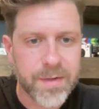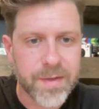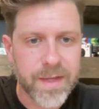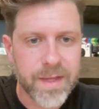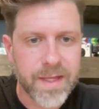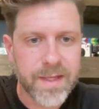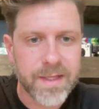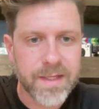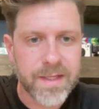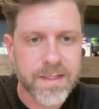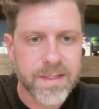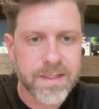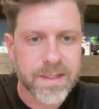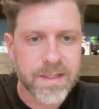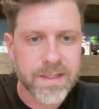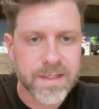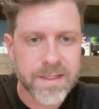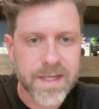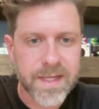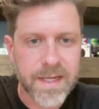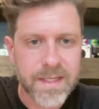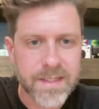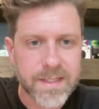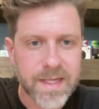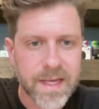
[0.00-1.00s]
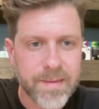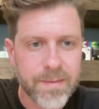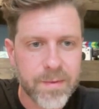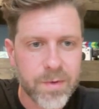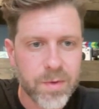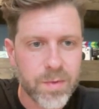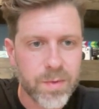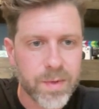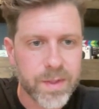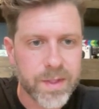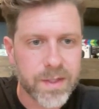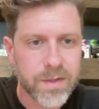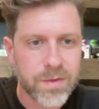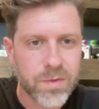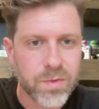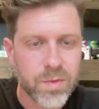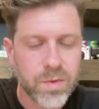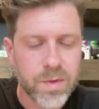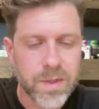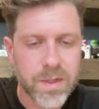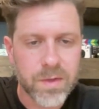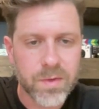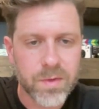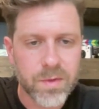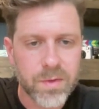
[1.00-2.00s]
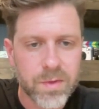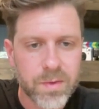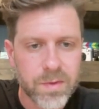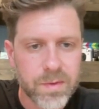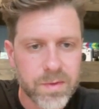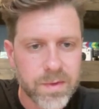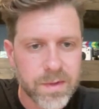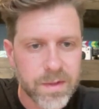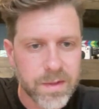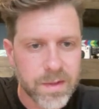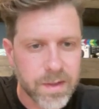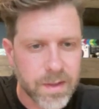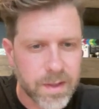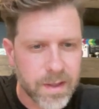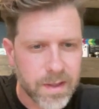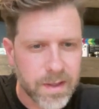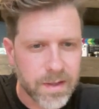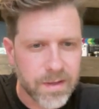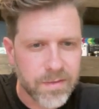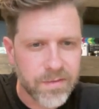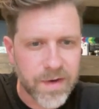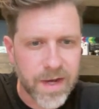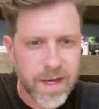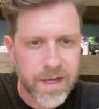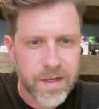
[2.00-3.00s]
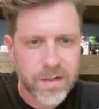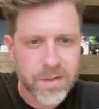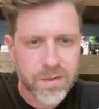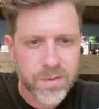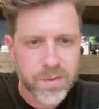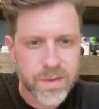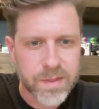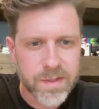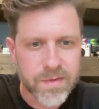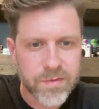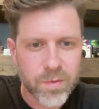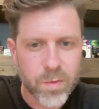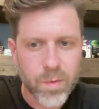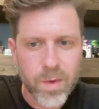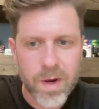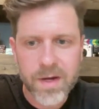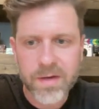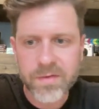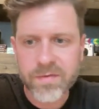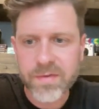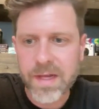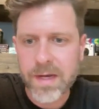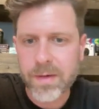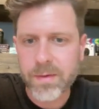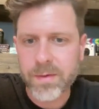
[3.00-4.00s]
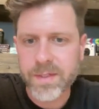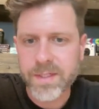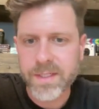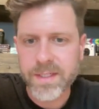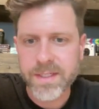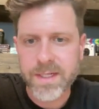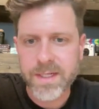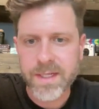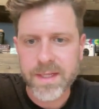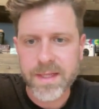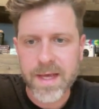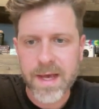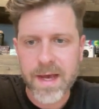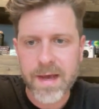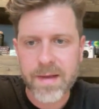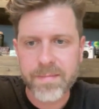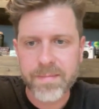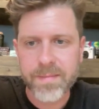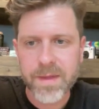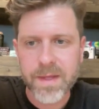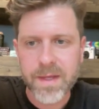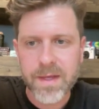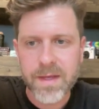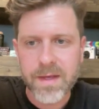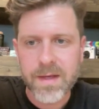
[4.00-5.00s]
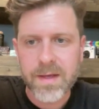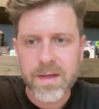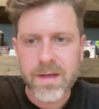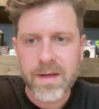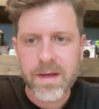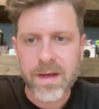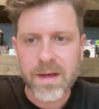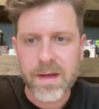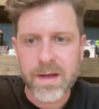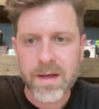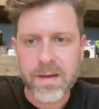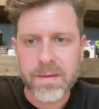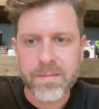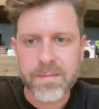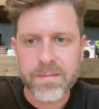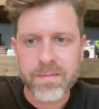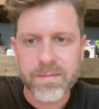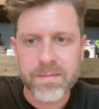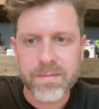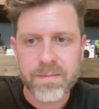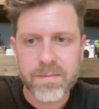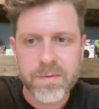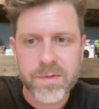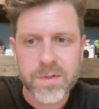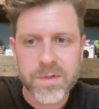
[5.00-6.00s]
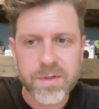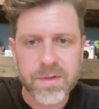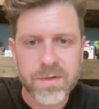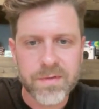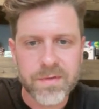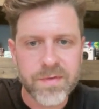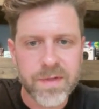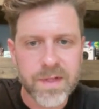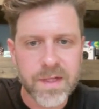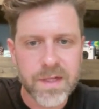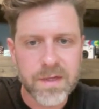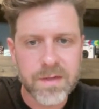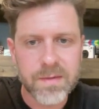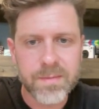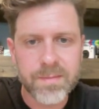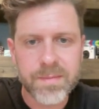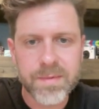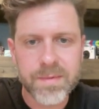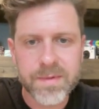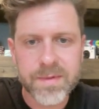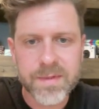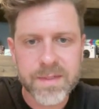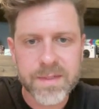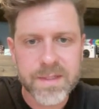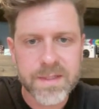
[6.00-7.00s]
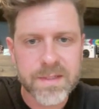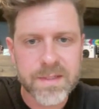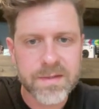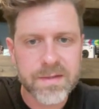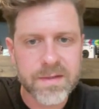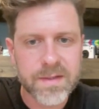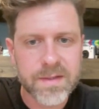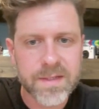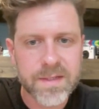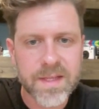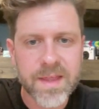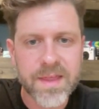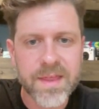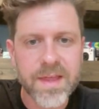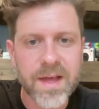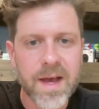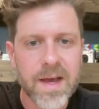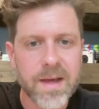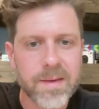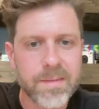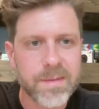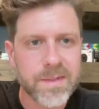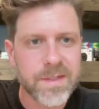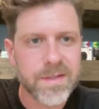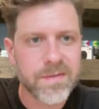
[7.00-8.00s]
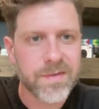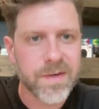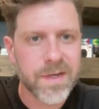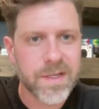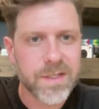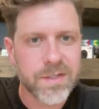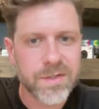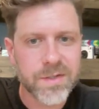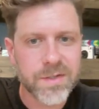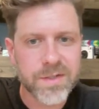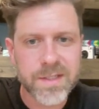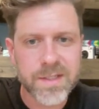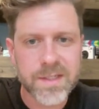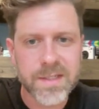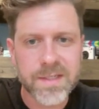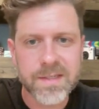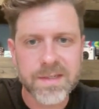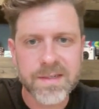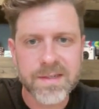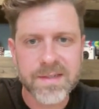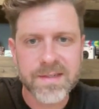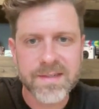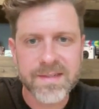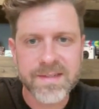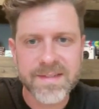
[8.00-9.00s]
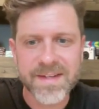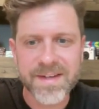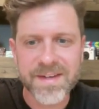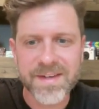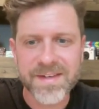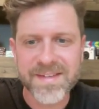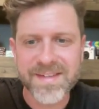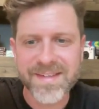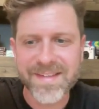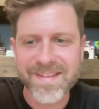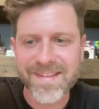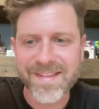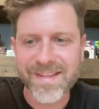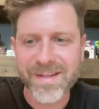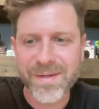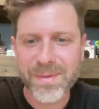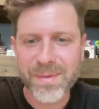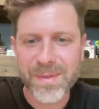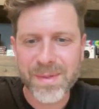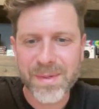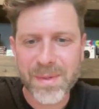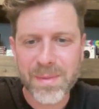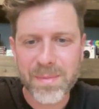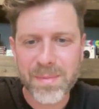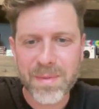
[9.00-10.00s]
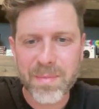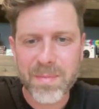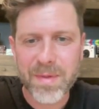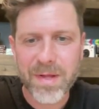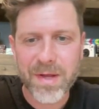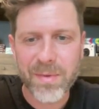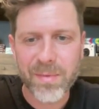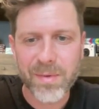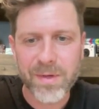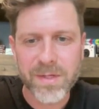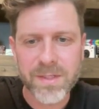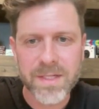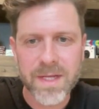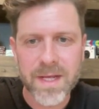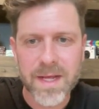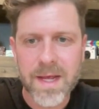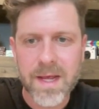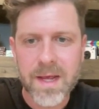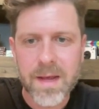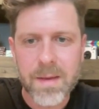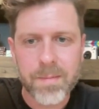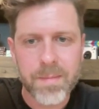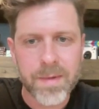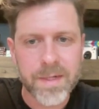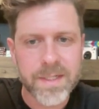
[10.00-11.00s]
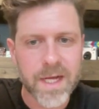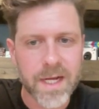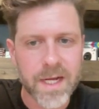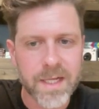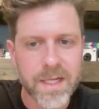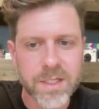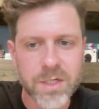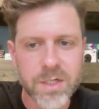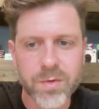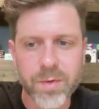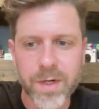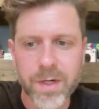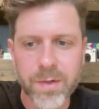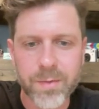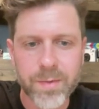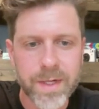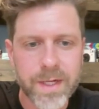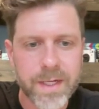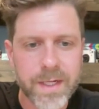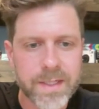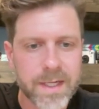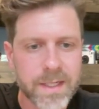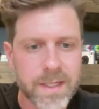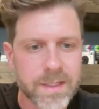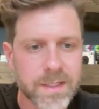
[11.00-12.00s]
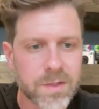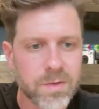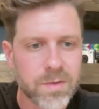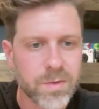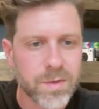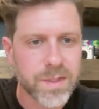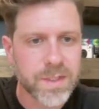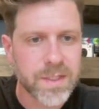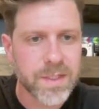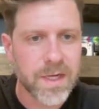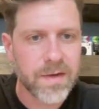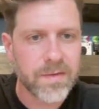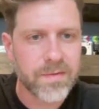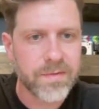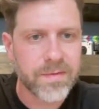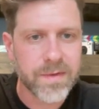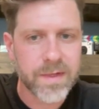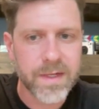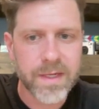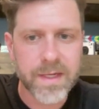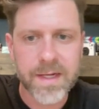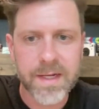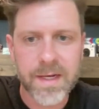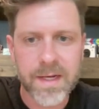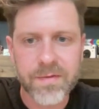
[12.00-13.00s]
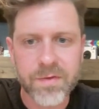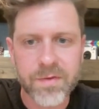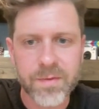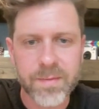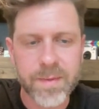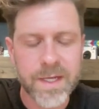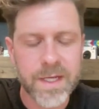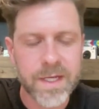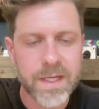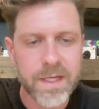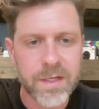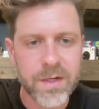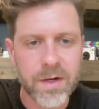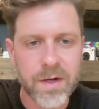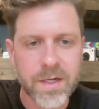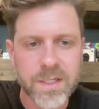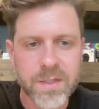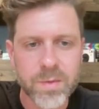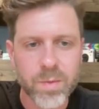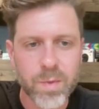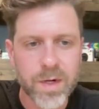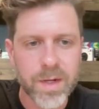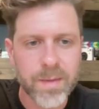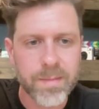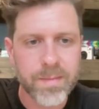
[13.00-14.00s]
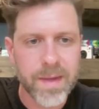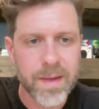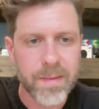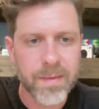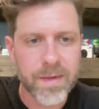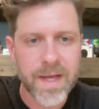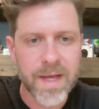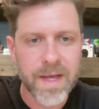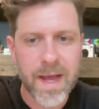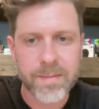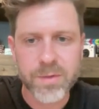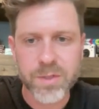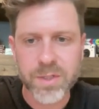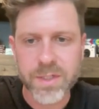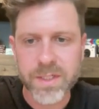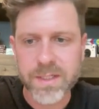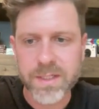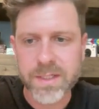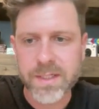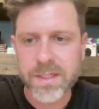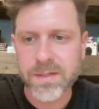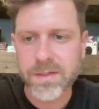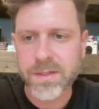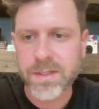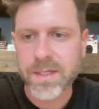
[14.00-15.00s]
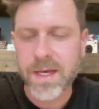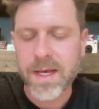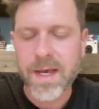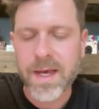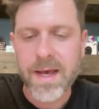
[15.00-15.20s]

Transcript: They had this guest table with the cool little vials with different wildflowers, things like that. Jillian and Phillip, thyme to find your seat. So, well, play on words, but tons of greenery, tons of cool stuff. And for me, I just want to be able to capture details.